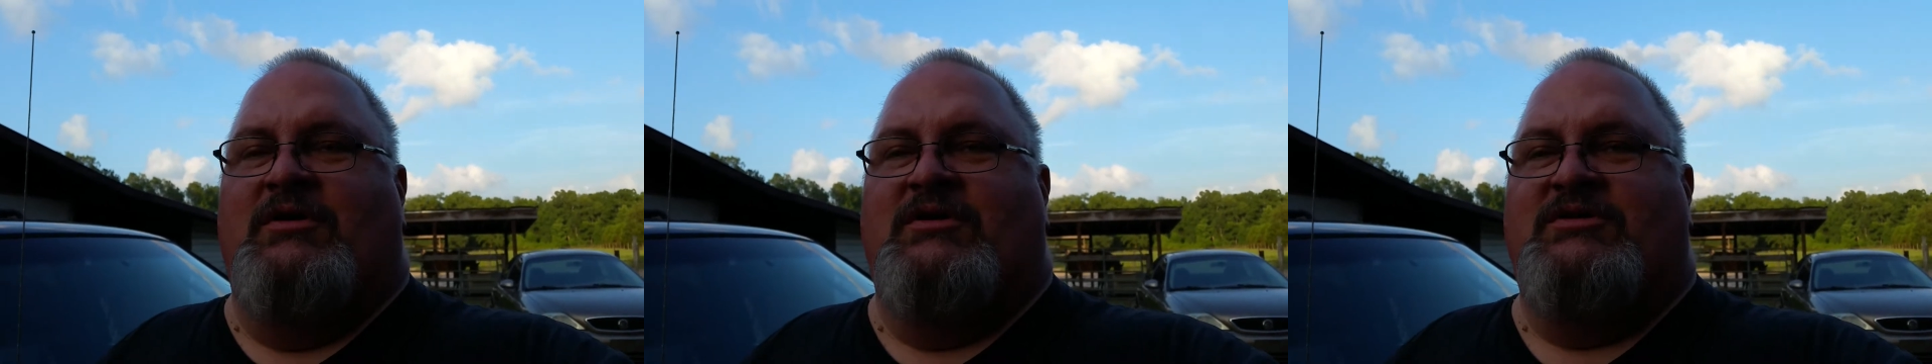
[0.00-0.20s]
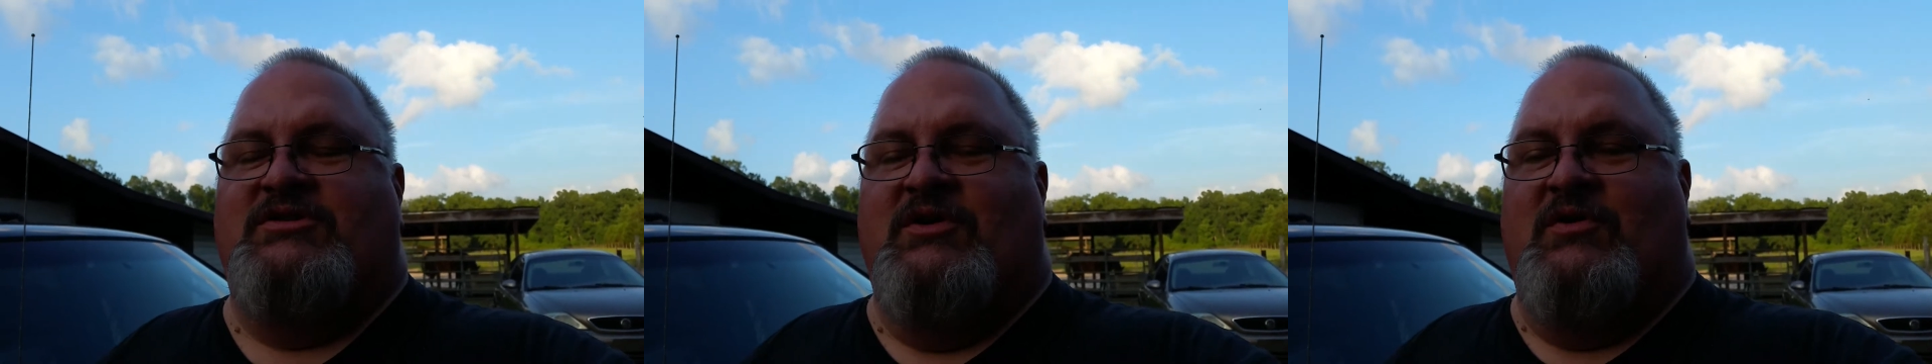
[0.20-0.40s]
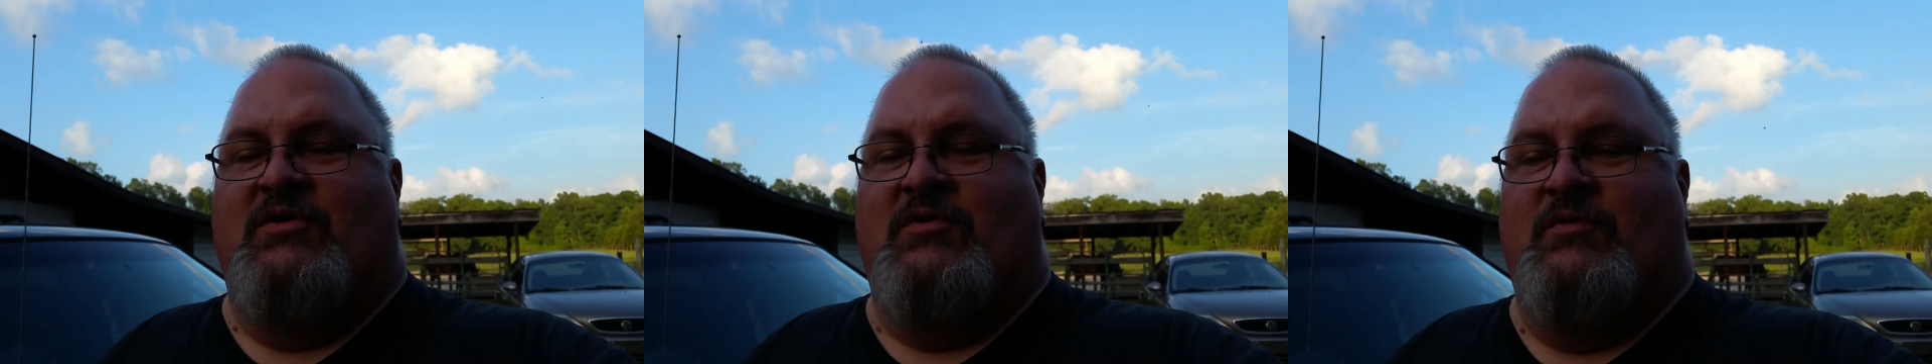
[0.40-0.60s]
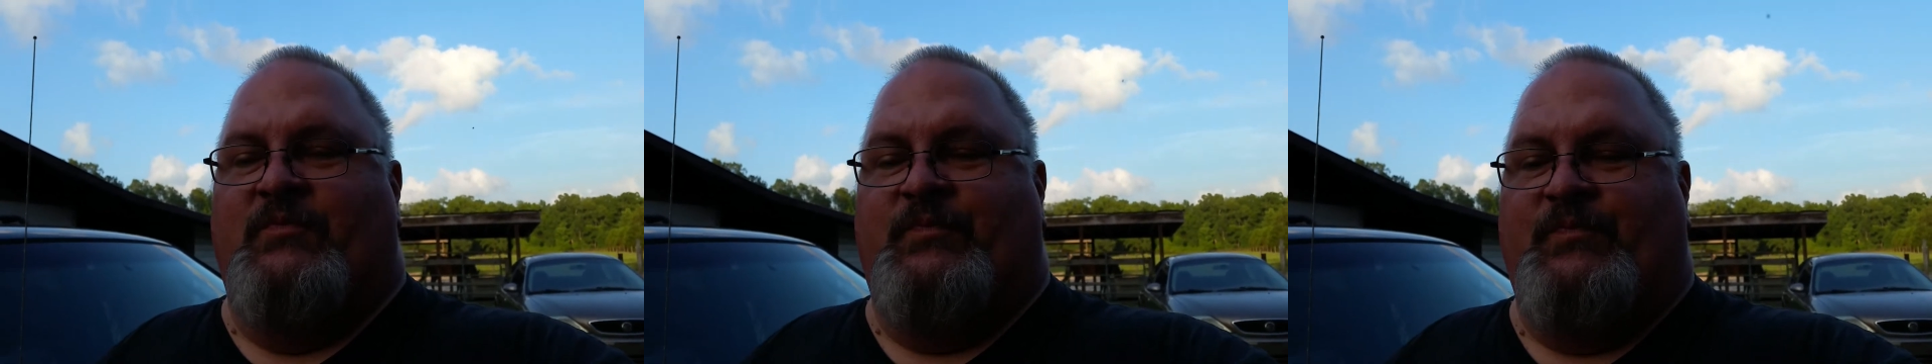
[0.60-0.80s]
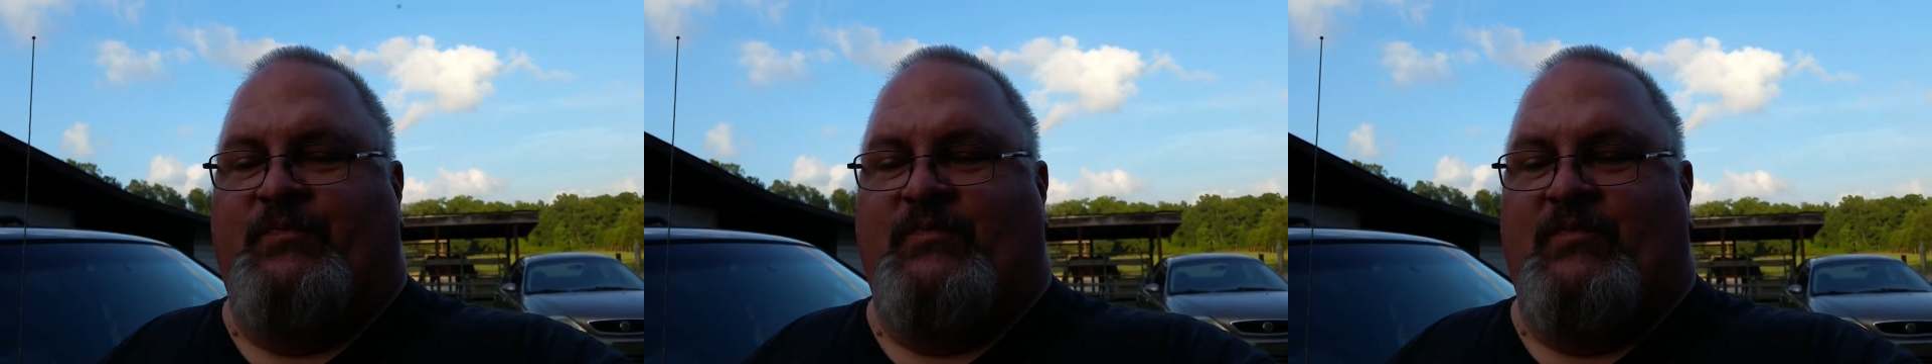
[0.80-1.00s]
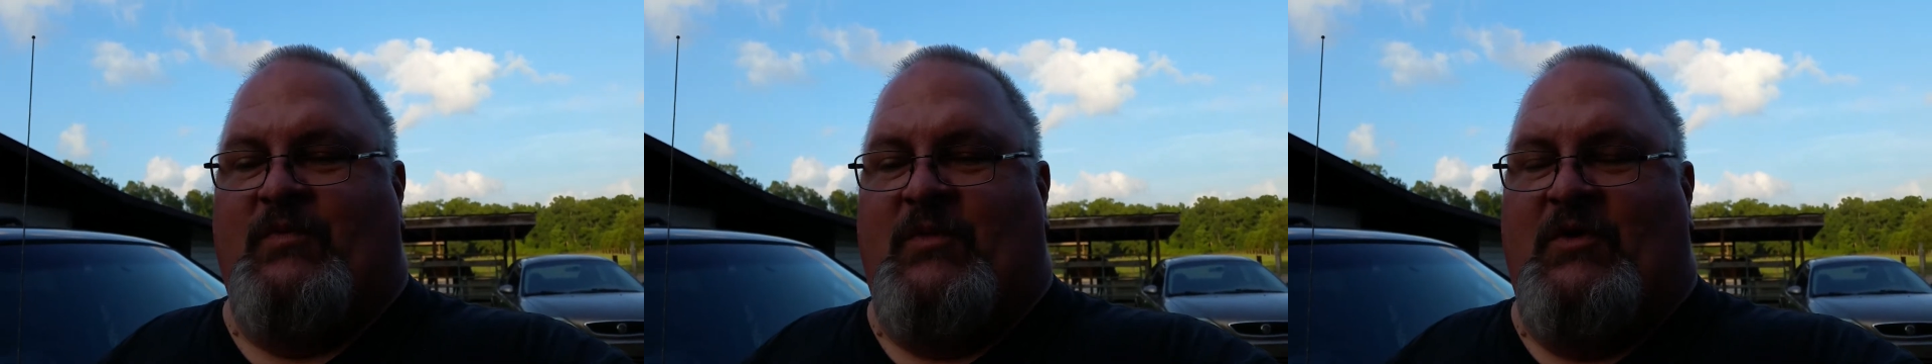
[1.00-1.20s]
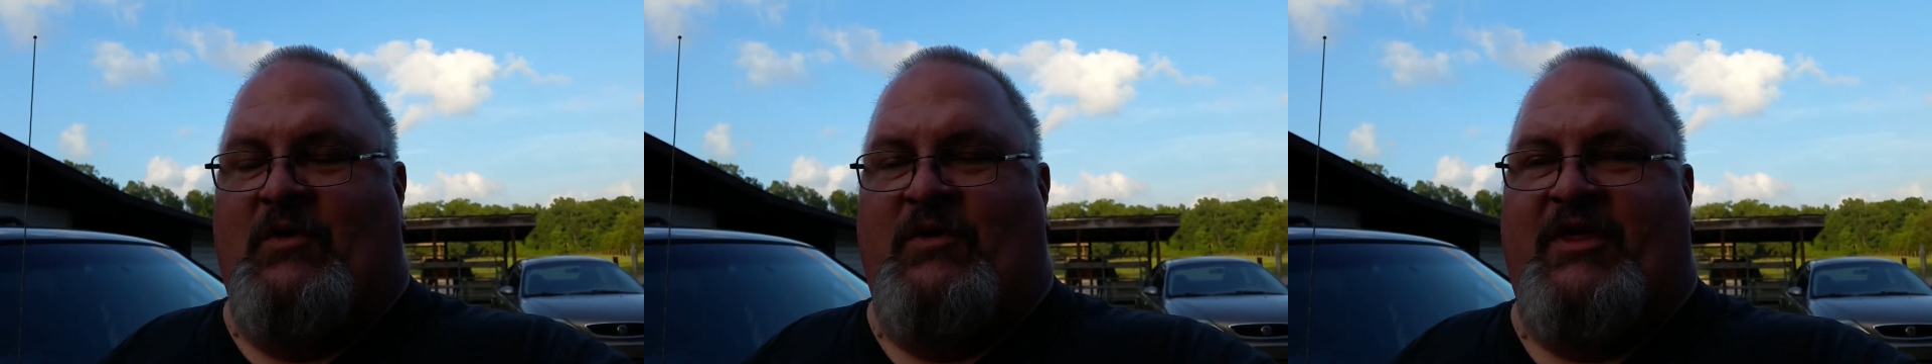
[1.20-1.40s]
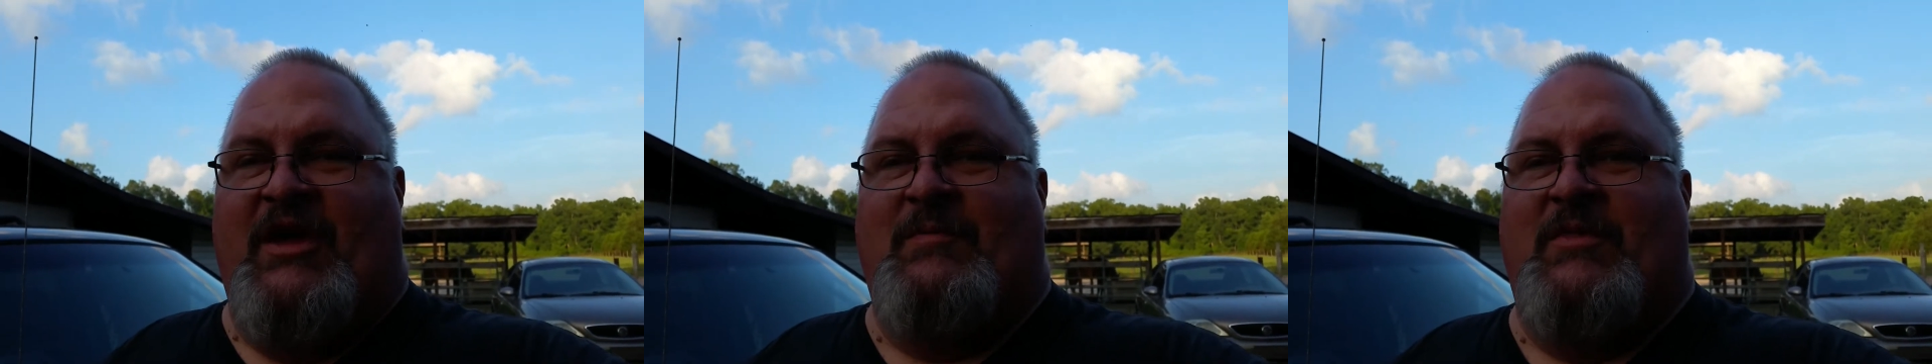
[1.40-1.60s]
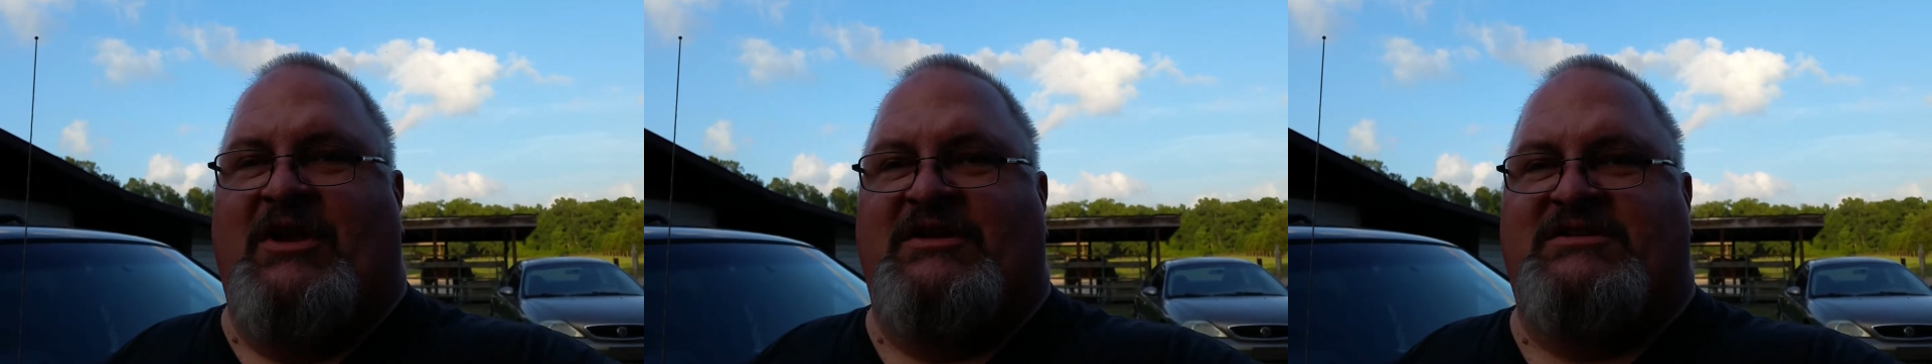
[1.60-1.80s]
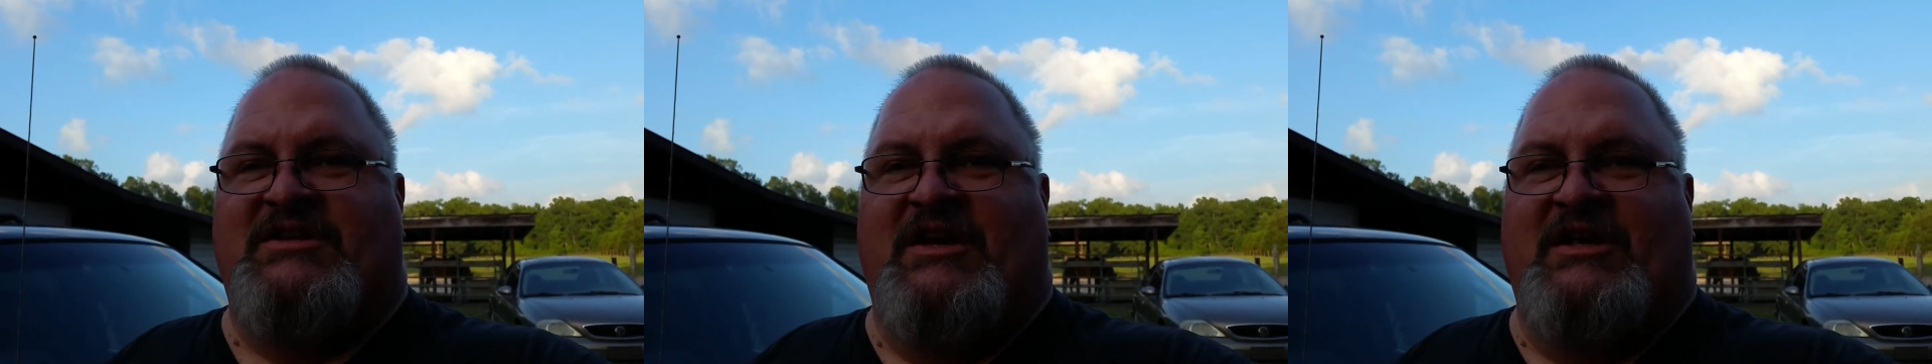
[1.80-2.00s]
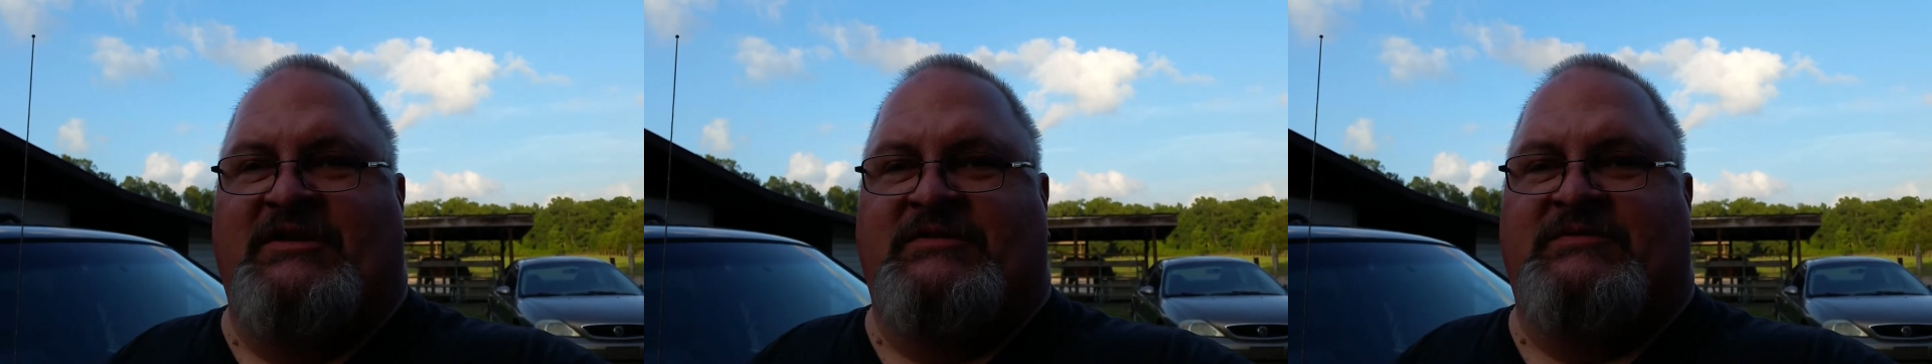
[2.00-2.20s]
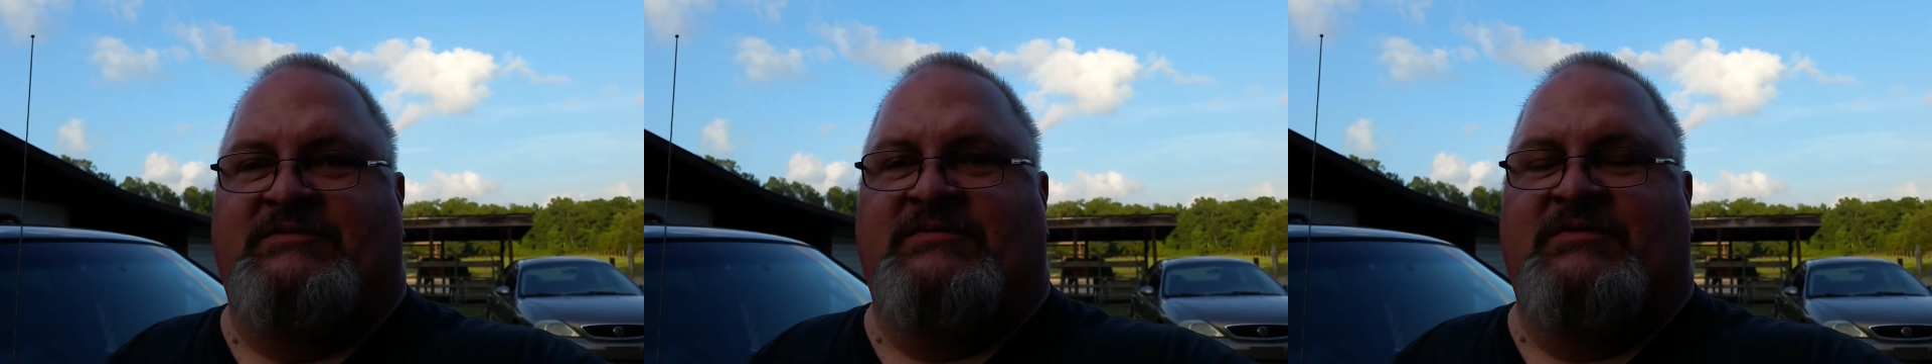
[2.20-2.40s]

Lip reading: So with that being said,